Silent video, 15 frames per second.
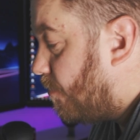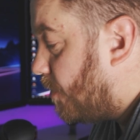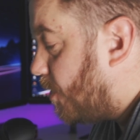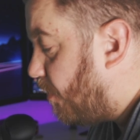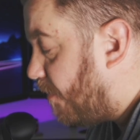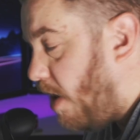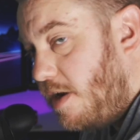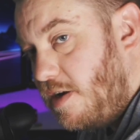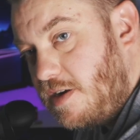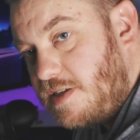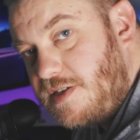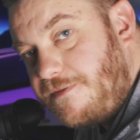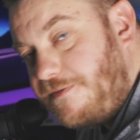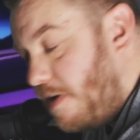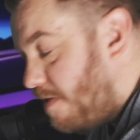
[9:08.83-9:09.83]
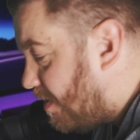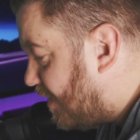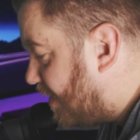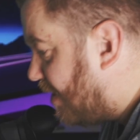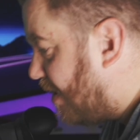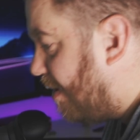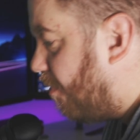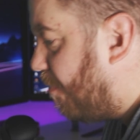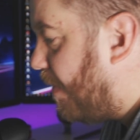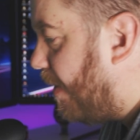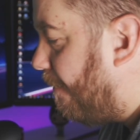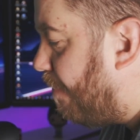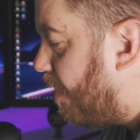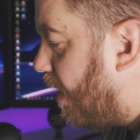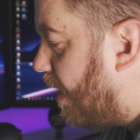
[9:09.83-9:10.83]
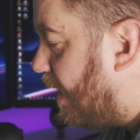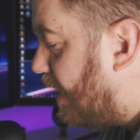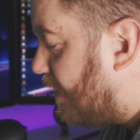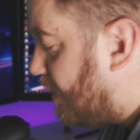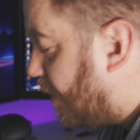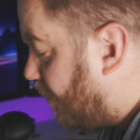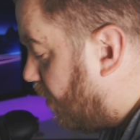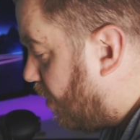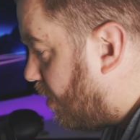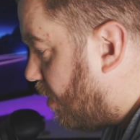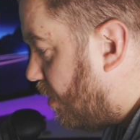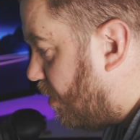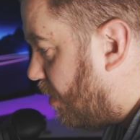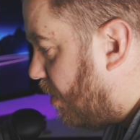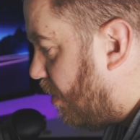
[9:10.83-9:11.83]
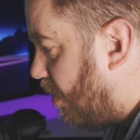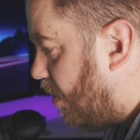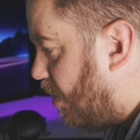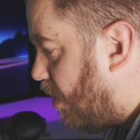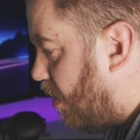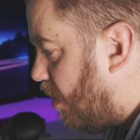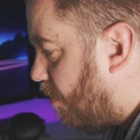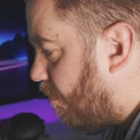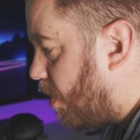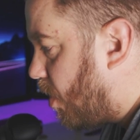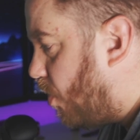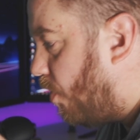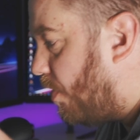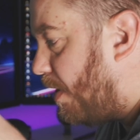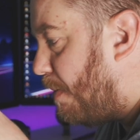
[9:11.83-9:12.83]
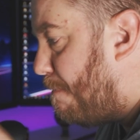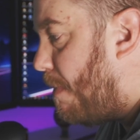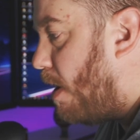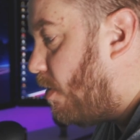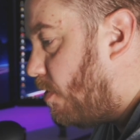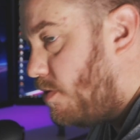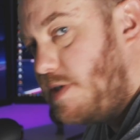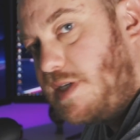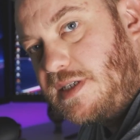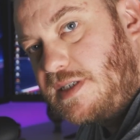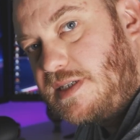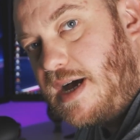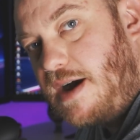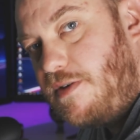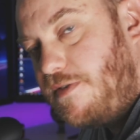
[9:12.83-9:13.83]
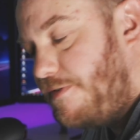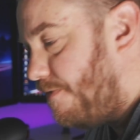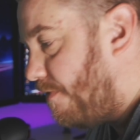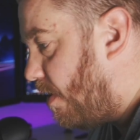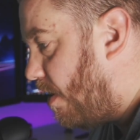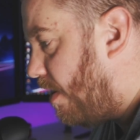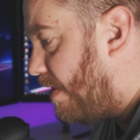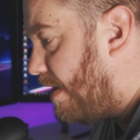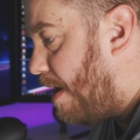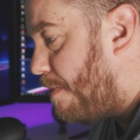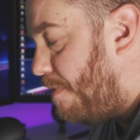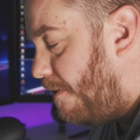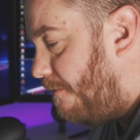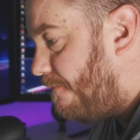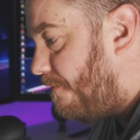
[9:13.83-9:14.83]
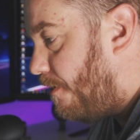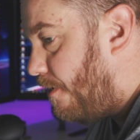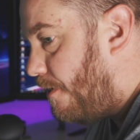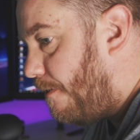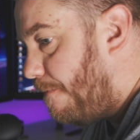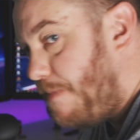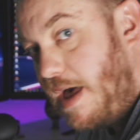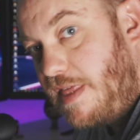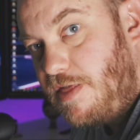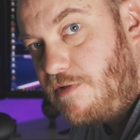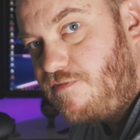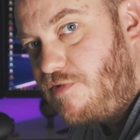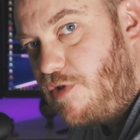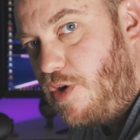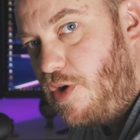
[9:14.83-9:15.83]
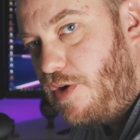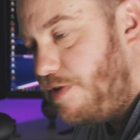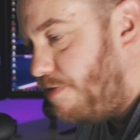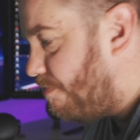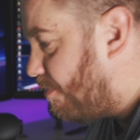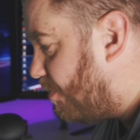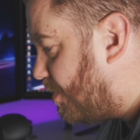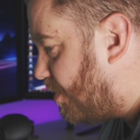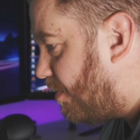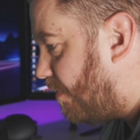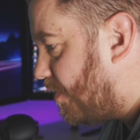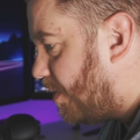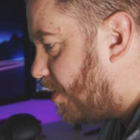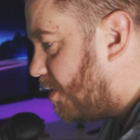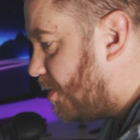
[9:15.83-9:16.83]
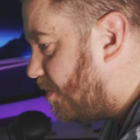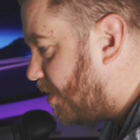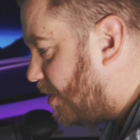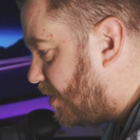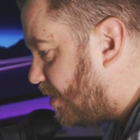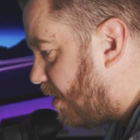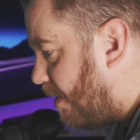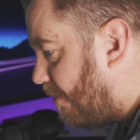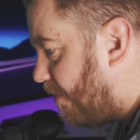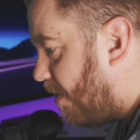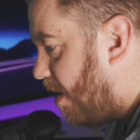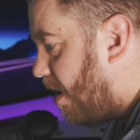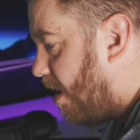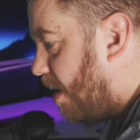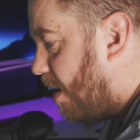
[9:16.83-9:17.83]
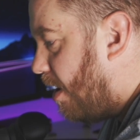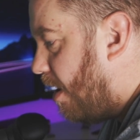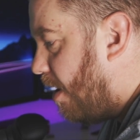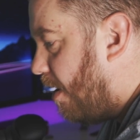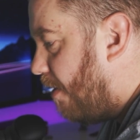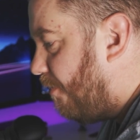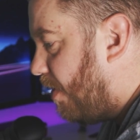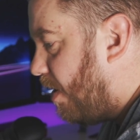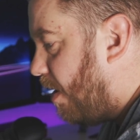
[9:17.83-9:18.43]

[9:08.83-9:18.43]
So we've kind of looked at focusing a little bit. Let's have a look at the recording modes itself, the MP4 and the RAW. The RAW is obviously the juicy stuff. If